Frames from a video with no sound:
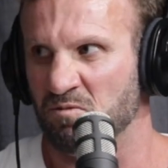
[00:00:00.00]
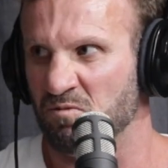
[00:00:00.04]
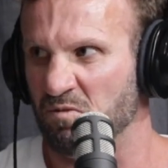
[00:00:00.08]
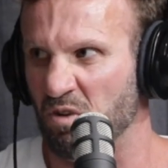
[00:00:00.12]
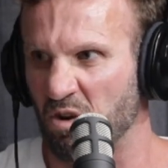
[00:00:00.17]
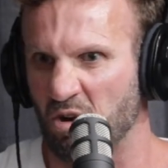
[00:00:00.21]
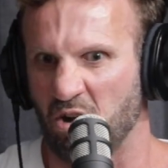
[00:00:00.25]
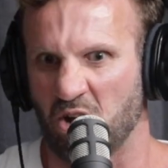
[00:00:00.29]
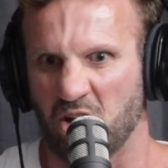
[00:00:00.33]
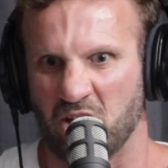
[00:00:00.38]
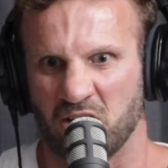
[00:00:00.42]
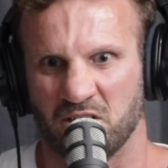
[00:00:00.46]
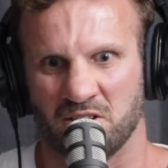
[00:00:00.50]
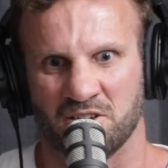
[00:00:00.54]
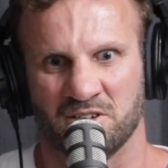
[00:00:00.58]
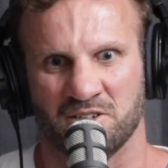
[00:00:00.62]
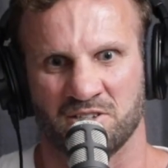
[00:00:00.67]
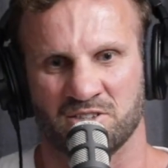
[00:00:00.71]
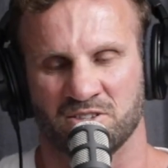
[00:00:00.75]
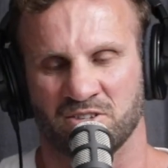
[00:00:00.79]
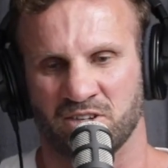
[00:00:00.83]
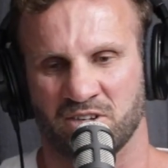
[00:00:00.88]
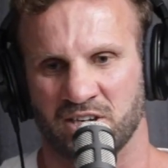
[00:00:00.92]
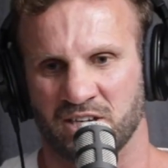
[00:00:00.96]

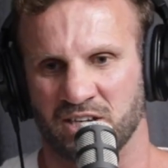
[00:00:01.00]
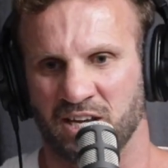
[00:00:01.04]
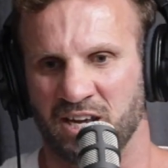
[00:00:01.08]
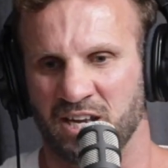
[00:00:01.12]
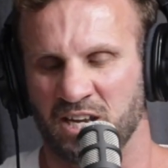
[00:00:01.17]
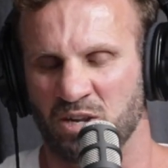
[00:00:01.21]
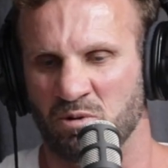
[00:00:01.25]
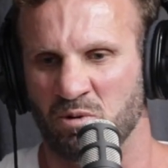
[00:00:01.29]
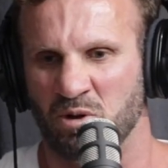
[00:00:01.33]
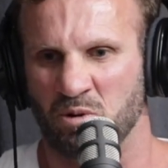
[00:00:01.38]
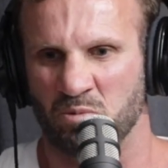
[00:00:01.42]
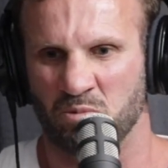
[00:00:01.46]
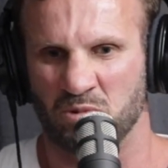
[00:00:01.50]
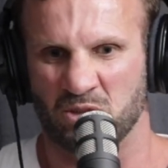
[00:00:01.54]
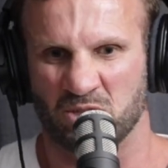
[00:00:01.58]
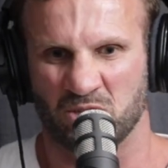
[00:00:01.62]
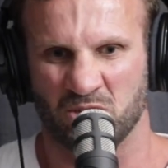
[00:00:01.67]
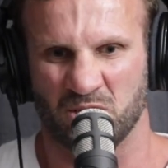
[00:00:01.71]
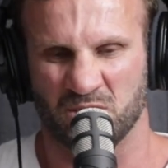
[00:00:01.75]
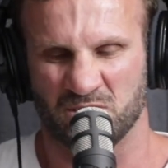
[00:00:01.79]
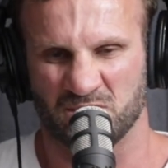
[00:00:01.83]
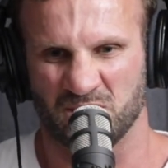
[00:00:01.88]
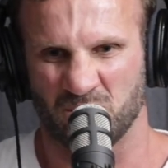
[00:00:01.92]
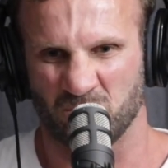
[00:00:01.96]
fighters, like anyone with
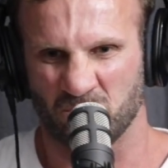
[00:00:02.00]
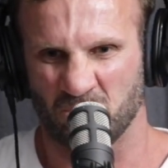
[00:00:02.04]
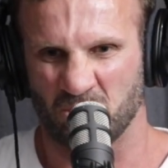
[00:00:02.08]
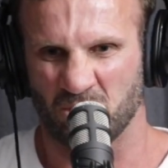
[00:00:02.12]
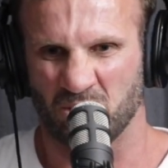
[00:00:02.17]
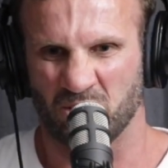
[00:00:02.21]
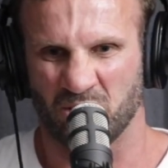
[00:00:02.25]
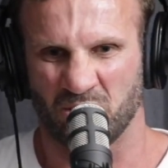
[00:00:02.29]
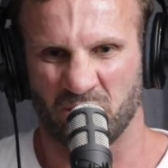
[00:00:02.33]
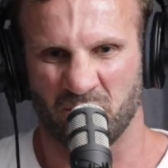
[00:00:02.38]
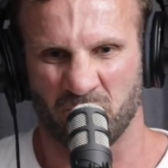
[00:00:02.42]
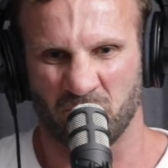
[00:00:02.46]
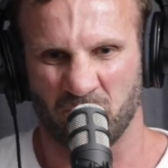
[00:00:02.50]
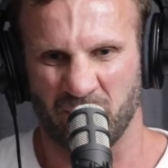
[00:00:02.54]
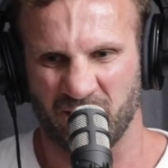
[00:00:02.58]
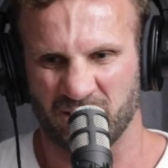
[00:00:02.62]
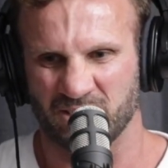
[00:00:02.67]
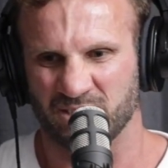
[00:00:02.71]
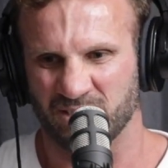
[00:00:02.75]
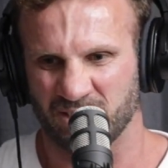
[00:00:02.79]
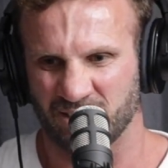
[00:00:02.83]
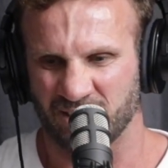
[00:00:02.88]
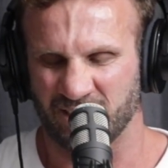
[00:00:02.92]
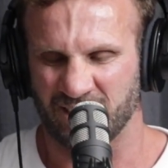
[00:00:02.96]
some kind of like
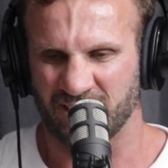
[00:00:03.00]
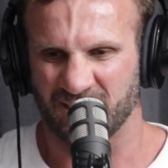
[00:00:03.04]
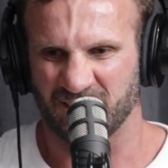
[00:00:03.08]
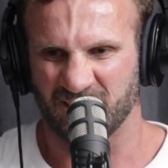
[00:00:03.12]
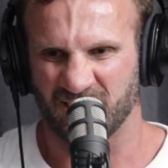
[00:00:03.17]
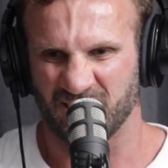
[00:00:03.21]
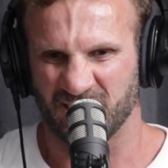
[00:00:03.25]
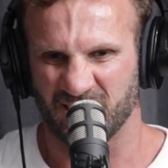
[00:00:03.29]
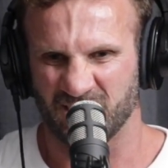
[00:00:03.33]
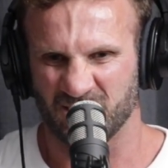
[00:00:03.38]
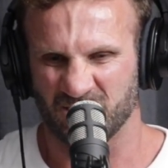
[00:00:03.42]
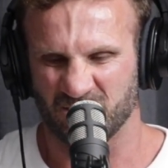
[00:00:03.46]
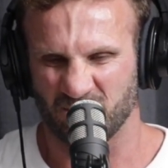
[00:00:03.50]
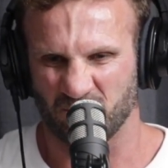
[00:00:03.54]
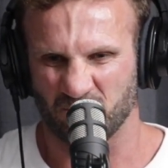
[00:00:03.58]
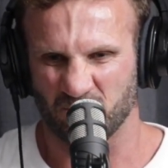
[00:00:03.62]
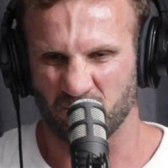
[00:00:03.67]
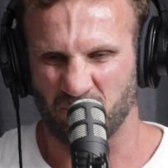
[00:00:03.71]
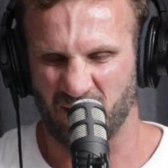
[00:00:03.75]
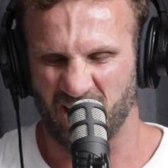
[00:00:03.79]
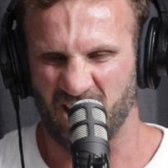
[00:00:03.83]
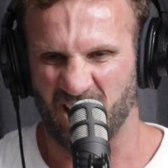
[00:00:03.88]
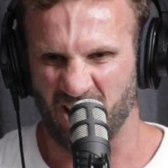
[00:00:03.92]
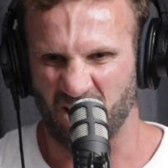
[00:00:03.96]
masculinity that's got
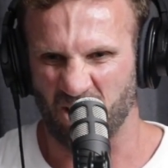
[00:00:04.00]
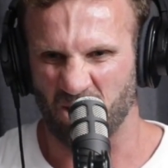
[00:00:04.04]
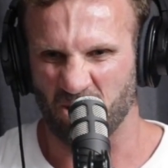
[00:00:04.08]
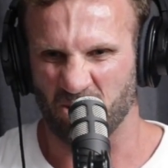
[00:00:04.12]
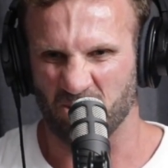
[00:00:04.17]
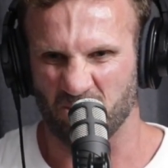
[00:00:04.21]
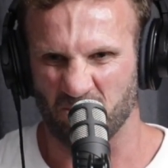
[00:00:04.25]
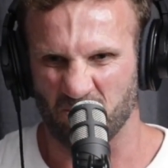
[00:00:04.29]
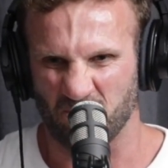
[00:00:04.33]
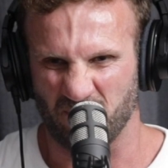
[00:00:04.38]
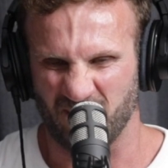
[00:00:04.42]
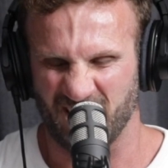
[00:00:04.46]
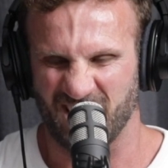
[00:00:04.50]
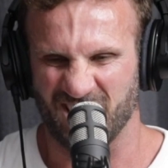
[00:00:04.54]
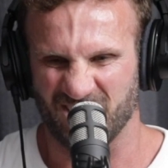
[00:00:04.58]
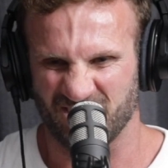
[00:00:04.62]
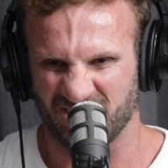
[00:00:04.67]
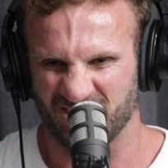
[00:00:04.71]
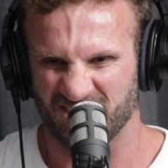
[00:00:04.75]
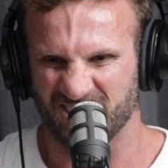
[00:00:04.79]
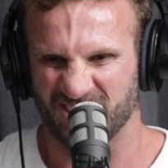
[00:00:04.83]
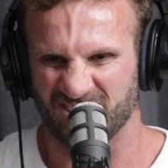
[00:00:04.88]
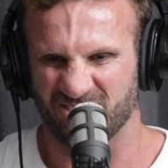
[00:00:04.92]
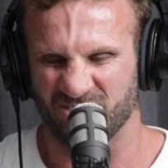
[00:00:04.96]
power and
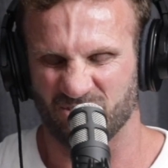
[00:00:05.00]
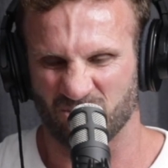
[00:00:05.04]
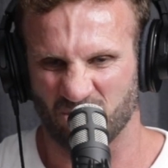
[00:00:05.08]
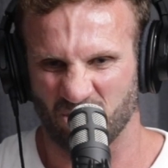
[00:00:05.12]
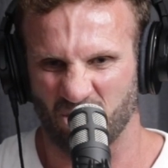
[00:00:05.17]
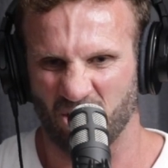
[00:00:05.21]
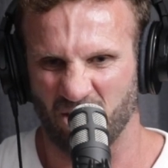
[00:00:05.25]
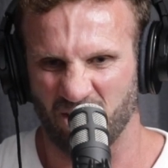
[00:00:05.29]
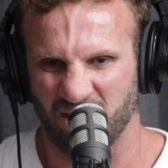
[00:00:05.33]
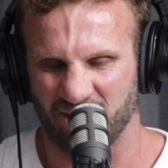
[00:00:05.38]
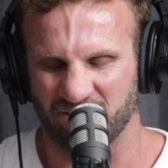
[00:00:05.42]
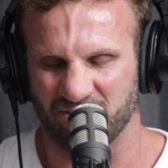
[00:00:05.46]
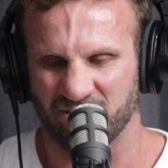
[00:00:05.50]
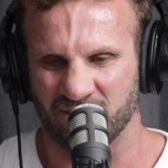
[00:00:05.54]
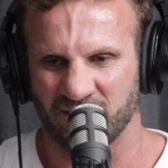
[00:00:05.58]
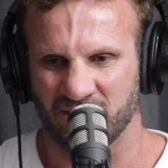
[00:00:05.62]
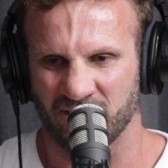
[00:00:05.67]
passion and drive,